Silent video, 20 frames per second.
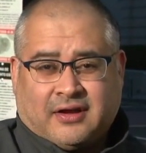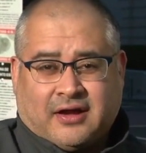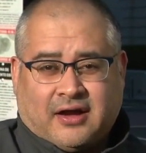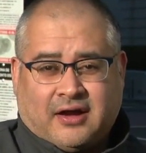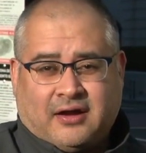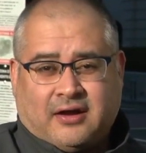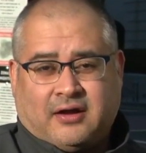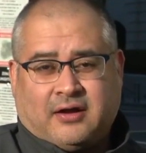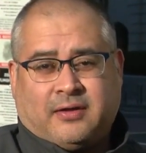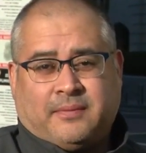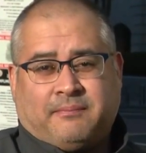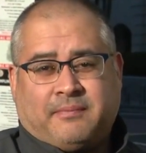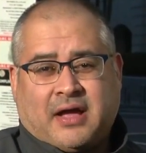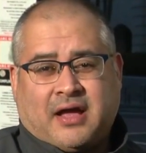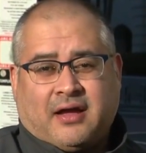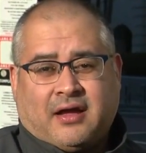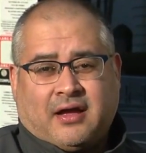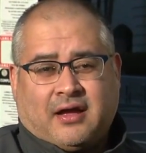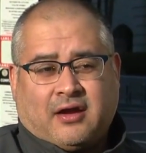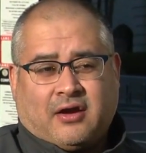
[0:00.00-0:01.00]

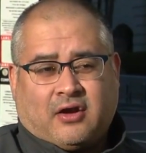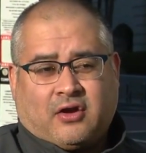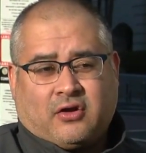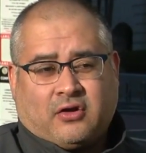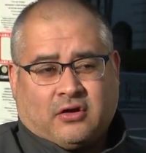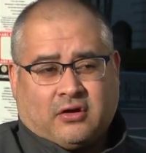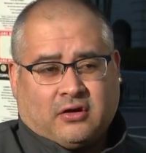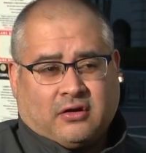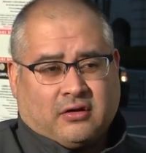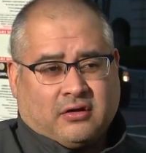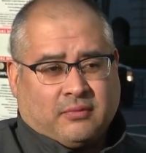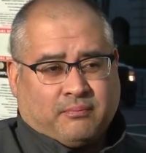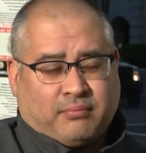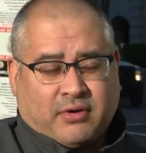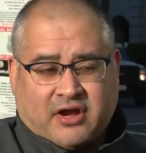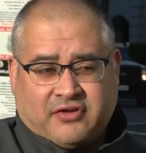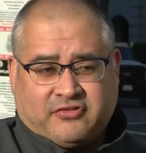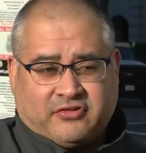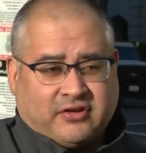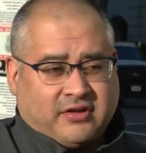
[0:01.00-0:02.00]
Her
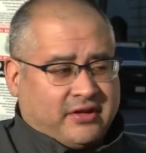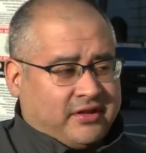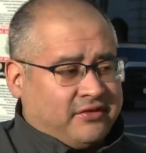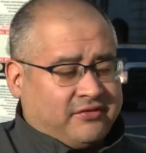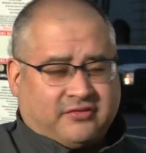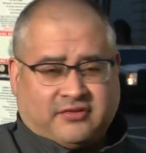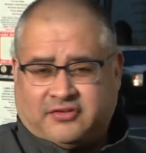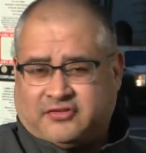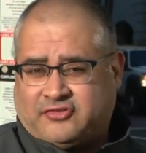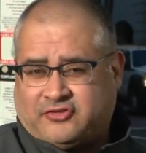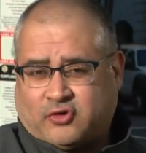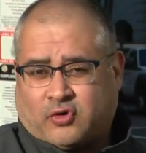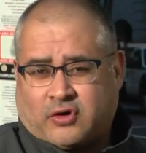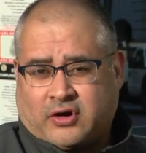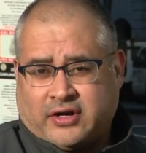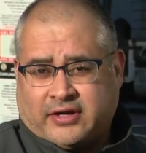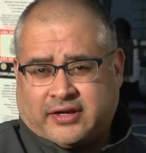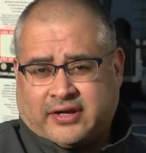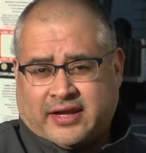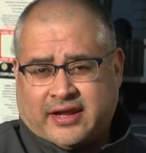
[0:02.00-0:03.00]
budget is
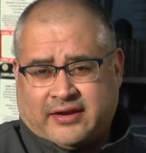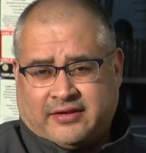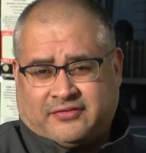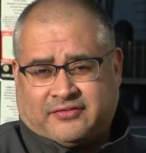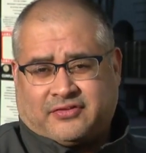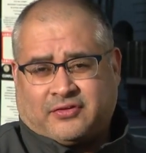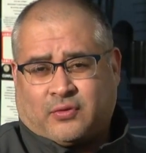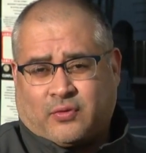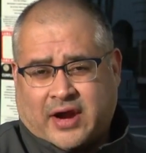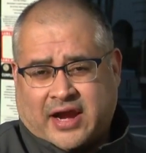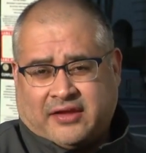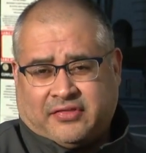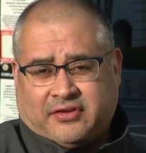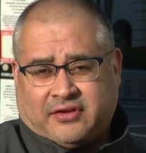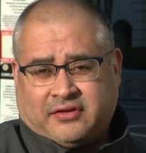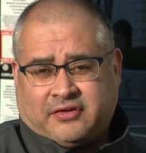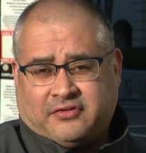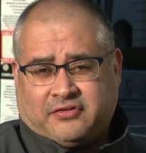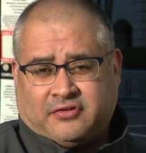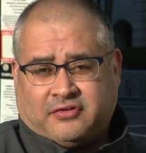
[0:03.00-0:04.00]
historic, and it's the right
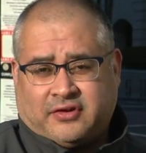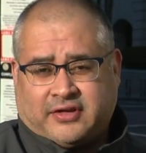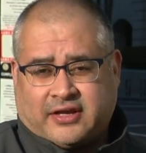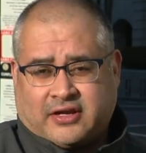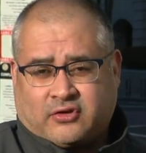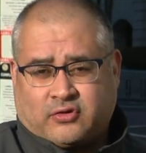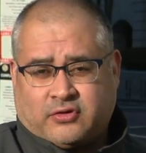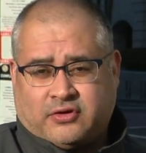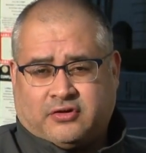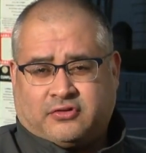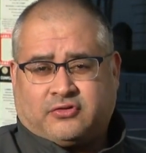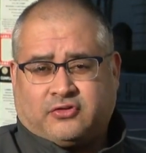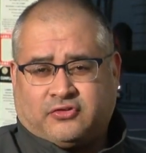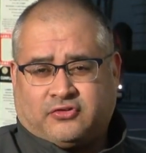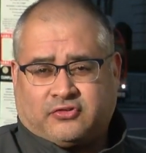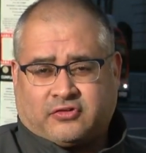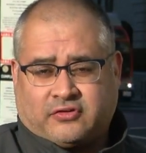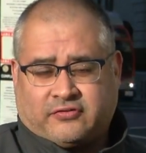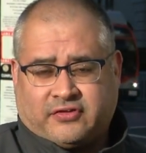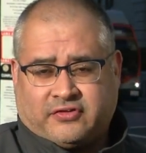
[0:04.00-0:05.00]
thing to do to get critical
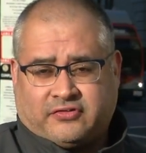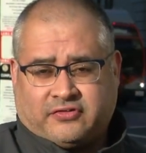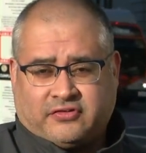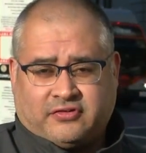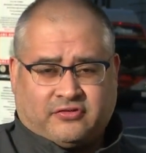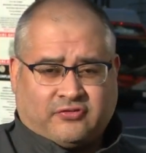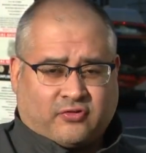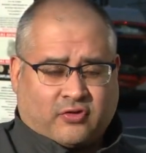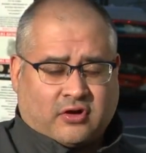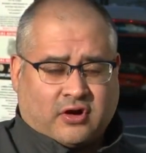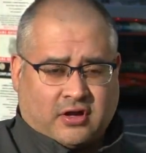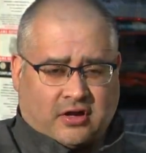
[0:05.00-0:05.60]
services for